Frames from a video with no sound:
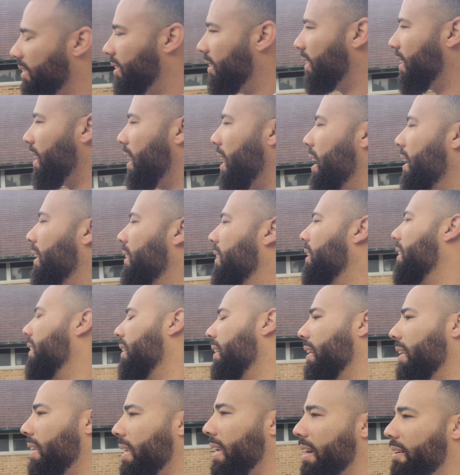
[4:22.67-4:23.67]
a God
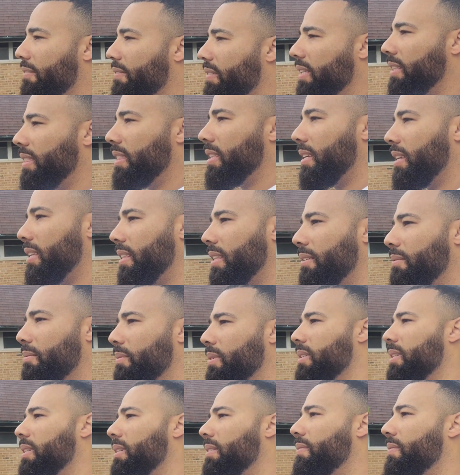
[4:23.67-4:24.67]
thing. And everything that
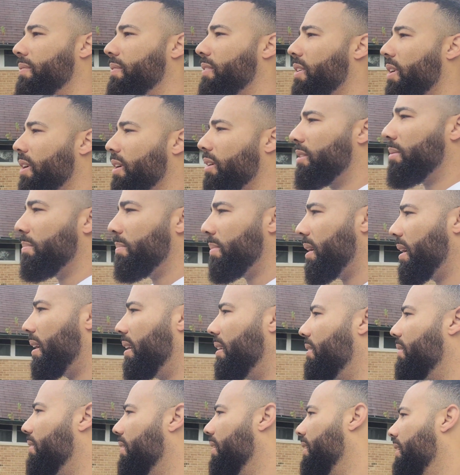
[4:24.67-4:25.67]
we've talked
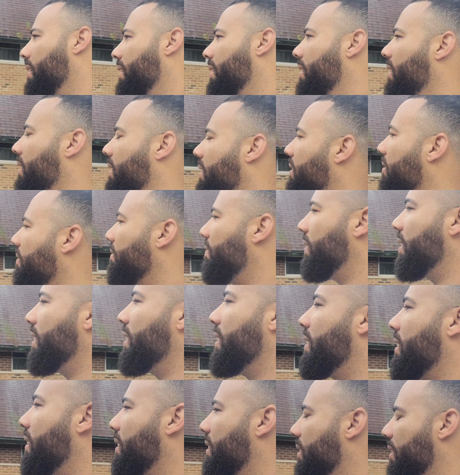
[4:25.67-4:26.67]
about,
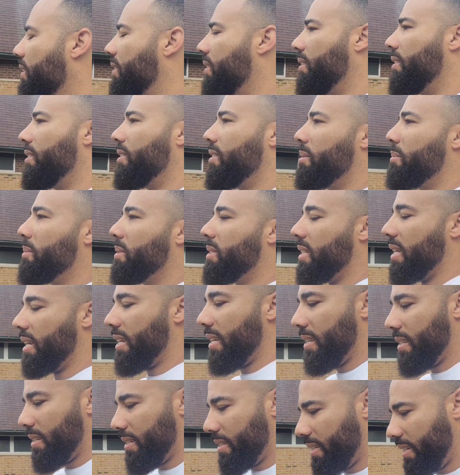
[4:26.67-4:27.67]
envisioned, you know what I'm
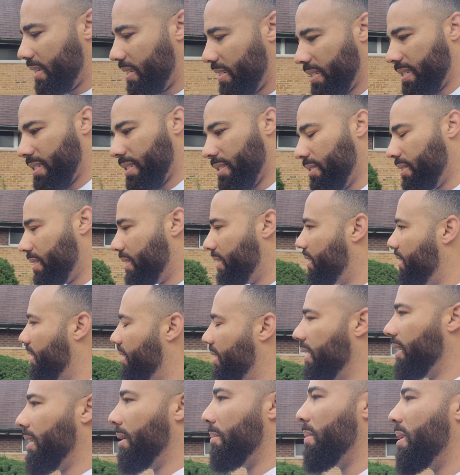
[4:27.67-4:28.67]
saying? It, you can
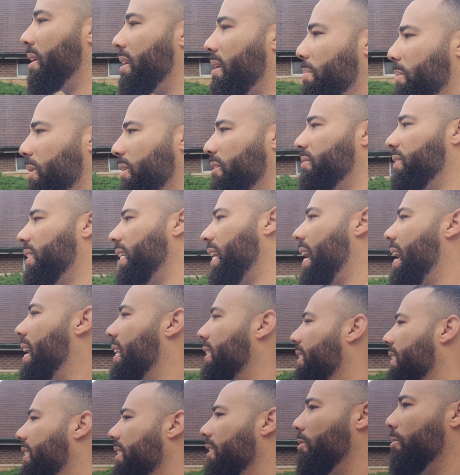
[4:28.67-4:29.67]
just see it becoming a
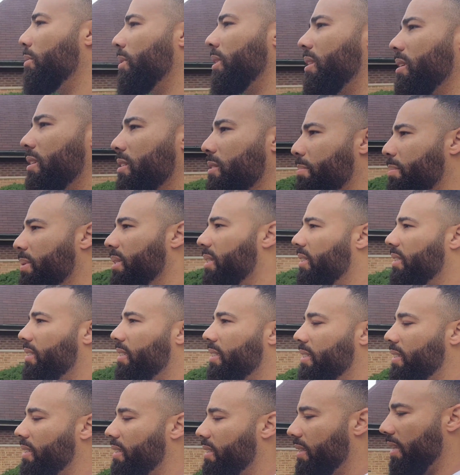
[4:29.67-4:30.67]
reality with this
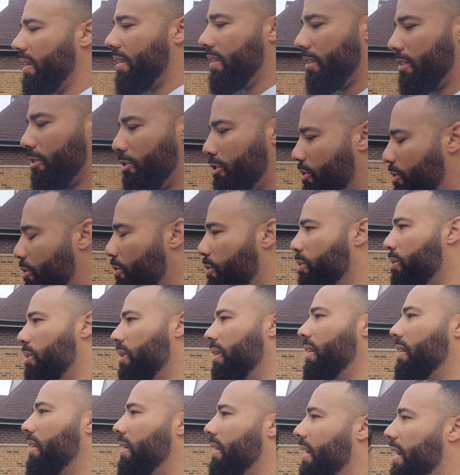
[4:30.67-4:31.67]
building, like the
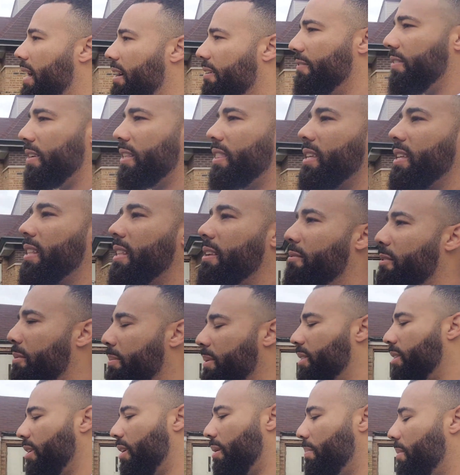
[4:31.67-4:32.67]
schooling, everything that we've
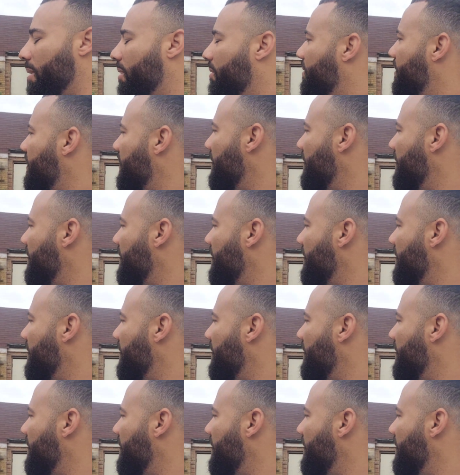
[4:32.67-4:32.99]
been talking about for